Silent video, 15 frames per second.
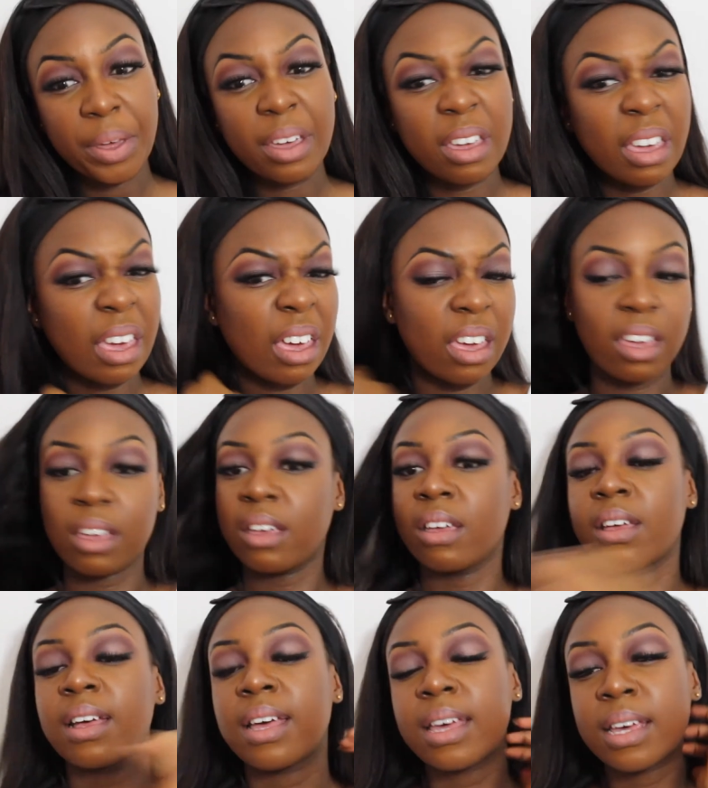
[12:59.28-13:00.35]
But yeah,
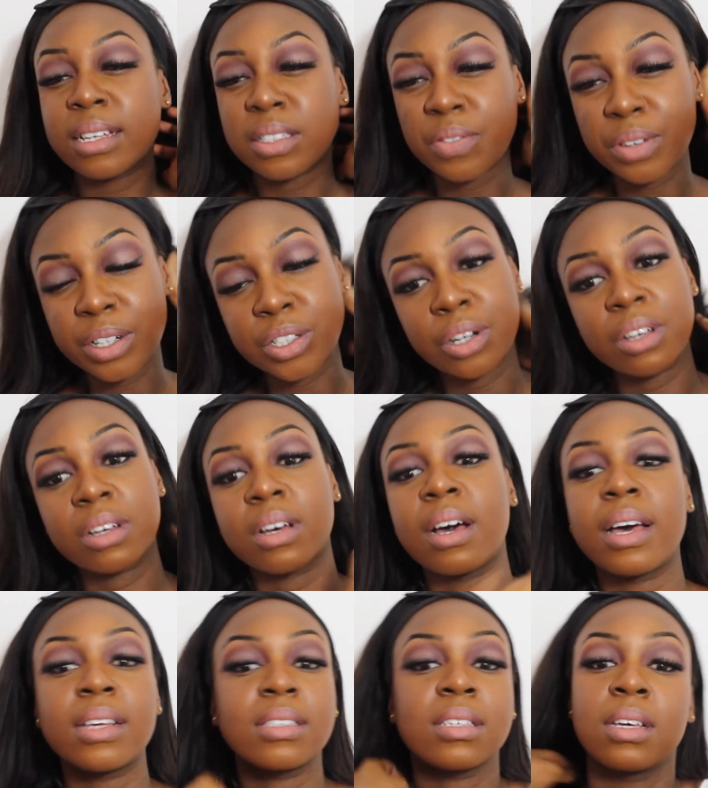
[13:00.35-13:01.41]
here's the finished look,
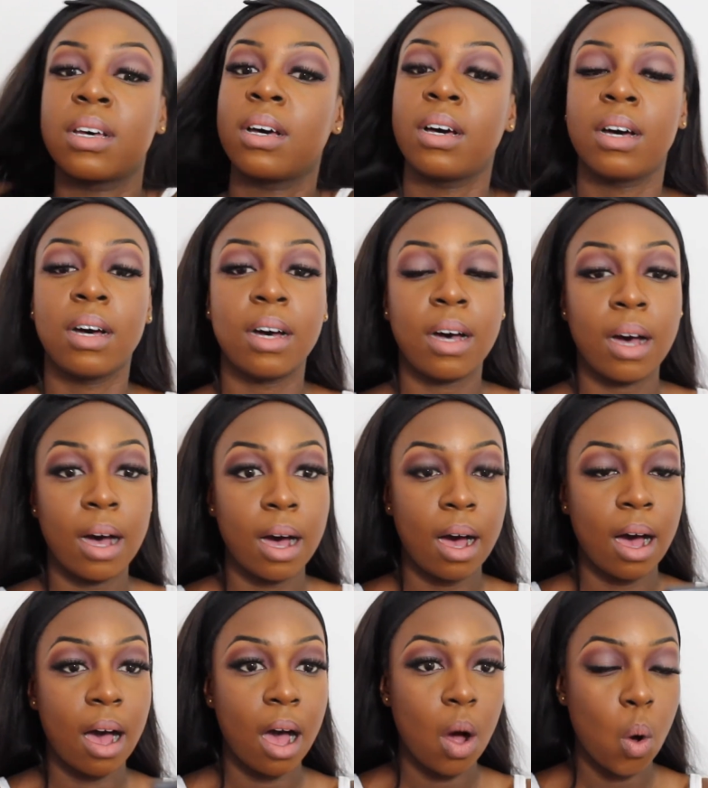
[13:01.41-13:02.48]
guys.
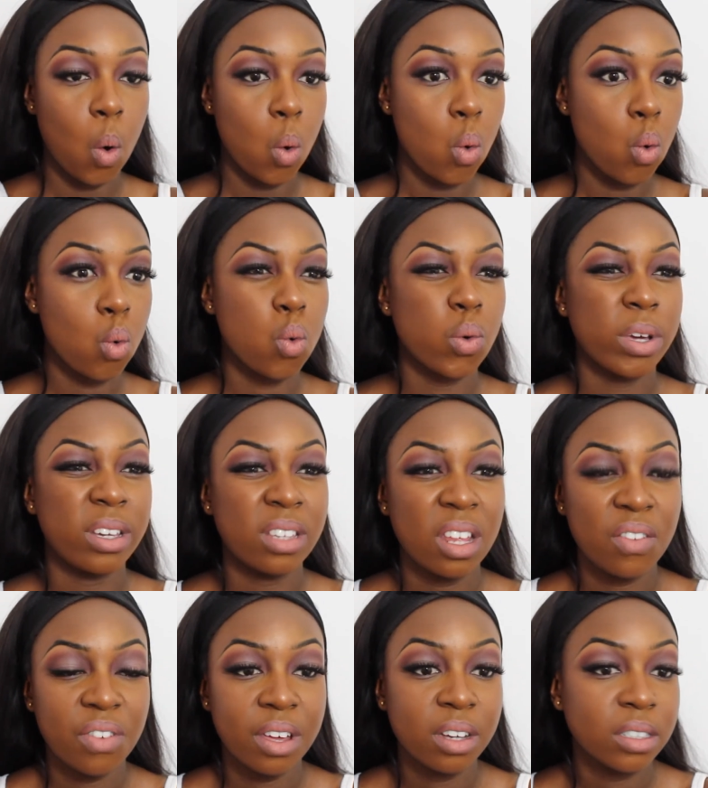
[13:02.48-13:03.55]
Ooh, is there
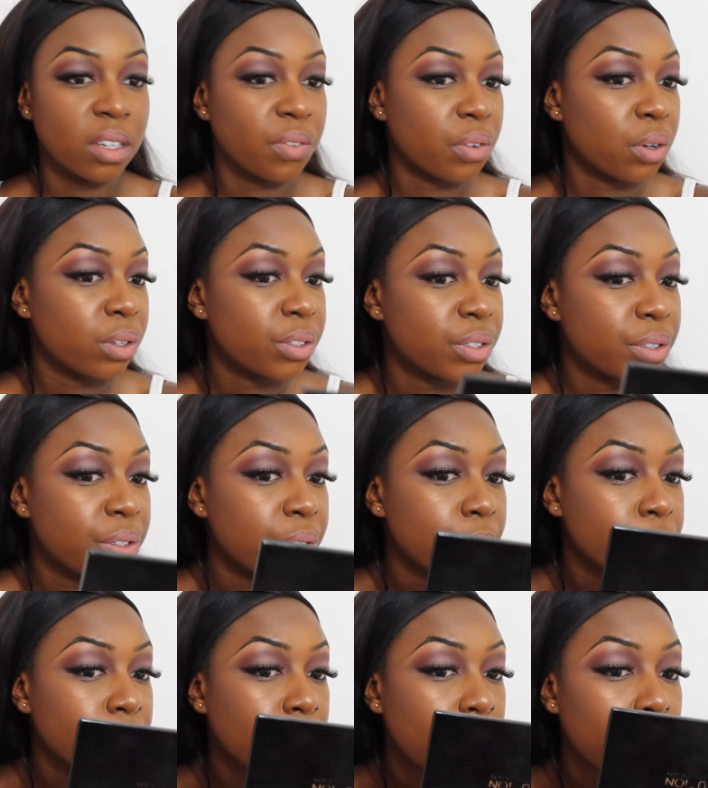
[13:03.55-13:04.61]
anything else I forgot to do?